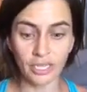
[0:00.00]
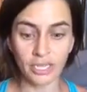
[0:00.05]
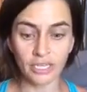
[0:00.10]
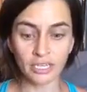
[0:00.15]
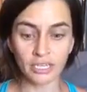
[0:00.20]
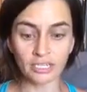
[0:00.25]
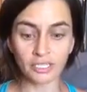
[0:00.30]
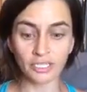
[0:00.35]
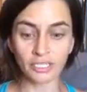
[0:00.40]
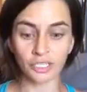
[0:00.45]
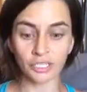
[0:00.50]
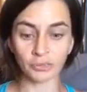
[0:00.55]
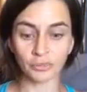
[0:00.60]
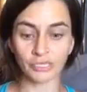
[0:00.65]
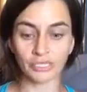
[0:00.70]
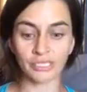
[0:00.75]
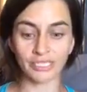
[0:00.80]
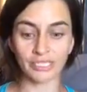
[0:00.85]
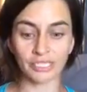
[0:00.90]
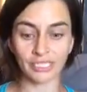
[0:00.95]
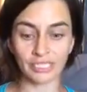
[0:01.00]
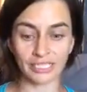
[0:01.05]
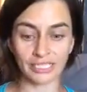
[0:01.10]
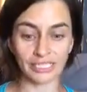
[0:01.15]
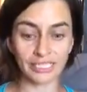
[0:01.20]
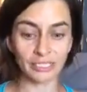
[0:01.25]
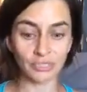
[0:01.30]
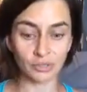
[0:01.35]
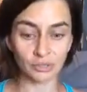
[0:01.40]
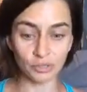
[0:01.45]
Continuing to
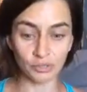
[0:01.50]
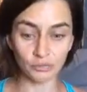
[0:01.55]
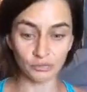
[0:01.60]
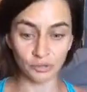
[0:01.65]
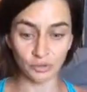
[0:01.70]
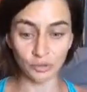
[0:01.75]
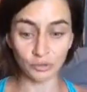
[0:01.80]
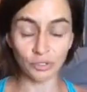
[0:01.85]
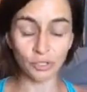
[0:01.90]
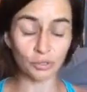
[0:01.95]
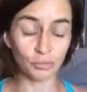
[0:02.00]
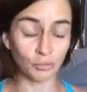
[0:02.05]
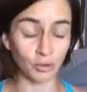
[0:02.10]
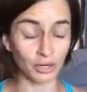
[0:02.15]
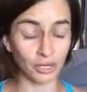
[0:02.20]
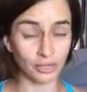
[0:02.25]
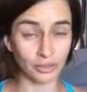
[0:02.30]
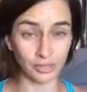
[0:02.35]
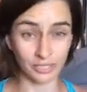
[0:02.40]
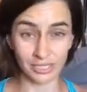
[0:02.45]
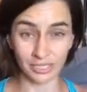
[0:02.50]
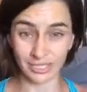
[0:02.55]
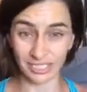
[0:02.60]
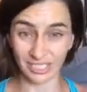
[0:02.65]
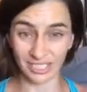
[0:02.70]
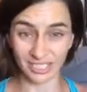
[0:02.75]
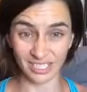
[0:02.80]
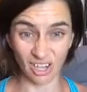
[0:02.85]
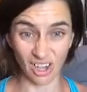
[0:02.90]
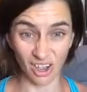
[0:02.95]
eat those foods, your body thinks that
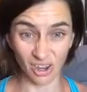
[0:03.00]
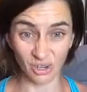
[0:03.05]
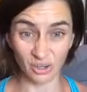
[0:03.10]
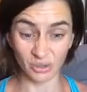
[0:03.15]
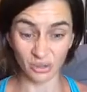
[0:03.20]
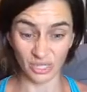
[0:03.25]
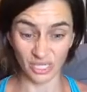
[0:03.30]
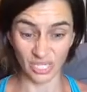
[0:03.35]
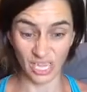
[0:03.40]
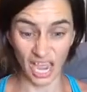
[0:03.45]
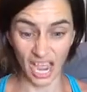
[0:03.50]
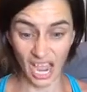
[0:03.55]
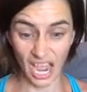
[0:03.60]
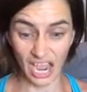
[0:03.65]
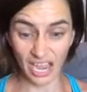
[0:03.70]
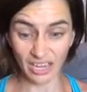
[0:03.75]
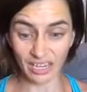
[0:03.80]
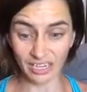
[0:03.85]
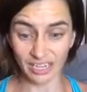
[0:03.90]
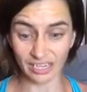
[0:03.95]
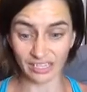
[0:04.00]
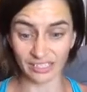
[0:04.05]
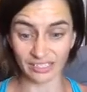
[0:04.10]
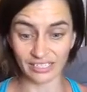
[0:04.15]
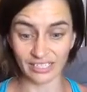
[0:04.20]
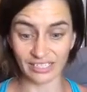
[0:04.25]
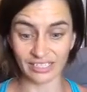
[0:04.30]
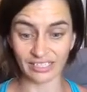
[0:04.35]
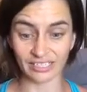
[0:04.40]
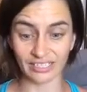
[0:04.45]
it's under attack, and
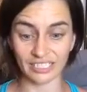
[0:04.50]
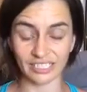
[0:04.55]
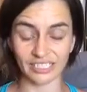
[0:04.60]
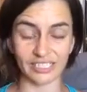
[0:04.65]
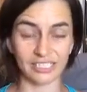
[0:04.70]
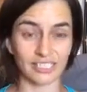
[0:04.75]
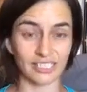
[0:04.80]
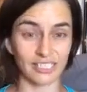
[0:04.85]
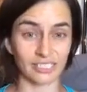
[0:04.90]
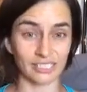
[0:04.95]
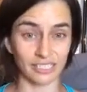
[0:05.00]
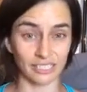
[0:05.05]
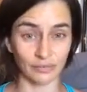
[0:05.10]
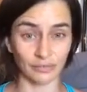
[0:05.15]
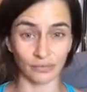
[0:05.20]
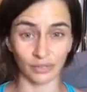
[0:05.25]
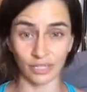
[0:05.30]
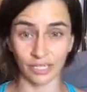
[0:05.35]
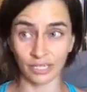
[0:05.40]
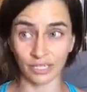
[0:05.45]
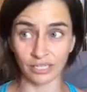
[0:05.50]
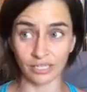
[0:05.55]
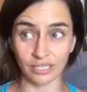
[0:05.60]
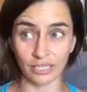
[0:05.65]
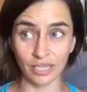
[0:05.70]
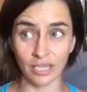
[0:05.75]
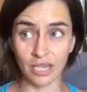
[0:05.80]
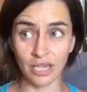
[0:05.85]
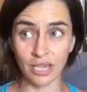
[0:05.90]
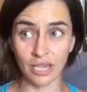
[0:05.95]
this leads to significant
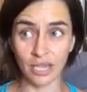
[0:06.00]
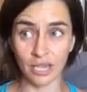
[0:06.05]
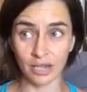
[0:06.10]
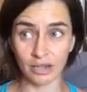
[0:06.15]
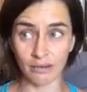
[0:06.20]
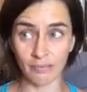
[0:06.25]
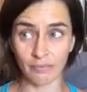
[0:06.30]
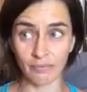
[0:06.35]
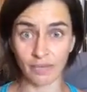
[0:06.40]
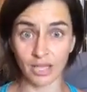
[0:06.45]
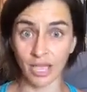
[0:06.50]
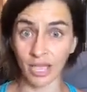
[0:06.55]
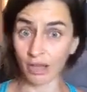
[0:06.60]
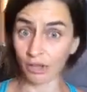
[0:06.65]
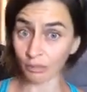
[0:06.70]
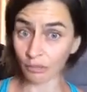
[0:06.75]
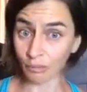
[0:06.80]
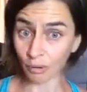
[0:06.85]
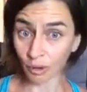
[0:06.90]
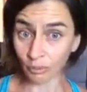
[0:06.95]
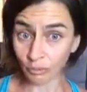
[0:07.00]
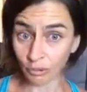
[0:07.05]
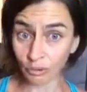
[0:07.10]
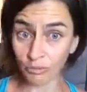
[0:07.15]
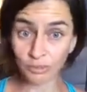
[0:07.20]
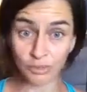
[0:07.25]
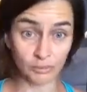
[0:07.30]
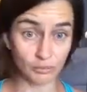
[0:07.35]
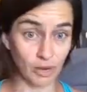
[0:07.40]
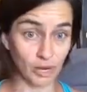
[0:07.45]
health
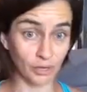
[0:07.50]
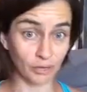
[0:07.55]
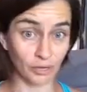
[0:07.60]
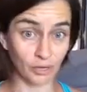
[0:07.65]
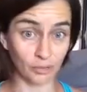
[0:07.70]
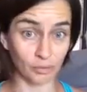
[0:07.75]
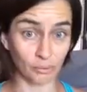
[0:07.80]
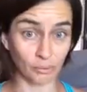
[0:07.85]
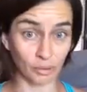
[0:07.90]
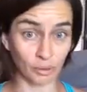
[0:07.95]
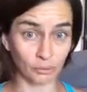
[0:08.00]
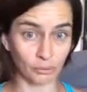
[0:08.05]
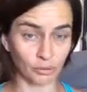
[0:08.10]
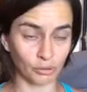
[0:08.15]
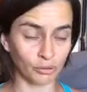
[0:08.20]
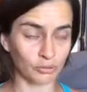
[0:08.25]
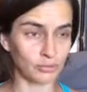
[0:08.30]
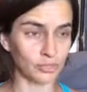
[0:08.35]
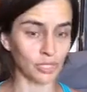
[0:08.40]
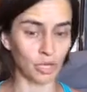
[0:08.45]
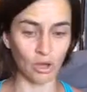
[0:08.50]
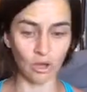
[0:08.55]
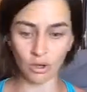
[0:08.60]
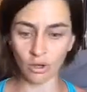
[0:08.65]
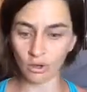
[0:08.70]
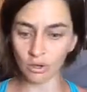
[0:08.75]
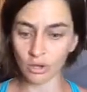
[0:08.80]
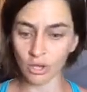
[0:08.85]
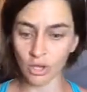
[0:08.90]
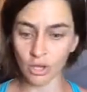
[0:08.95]
problems, minor health problems,
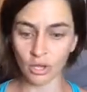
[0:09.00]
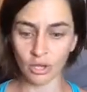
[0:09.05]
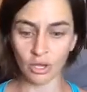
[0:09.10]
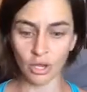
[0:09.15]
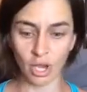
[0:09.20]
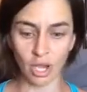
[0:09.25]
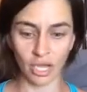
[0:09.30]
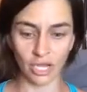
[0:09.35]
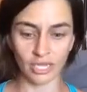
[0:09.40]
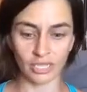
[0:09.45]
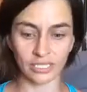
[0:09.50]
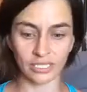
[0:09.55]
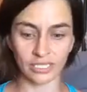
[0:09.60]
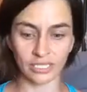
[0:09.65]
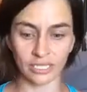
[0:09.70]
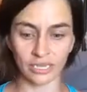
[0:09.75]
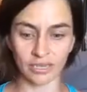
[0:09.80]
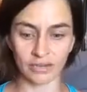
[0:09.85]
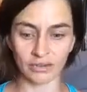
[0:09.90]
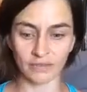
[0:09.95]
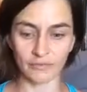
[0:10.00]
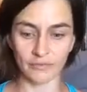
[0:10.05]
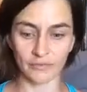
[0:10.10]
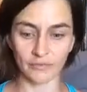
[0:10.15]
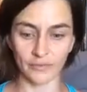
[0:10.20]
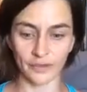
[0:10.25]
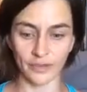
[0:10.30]
all kinds of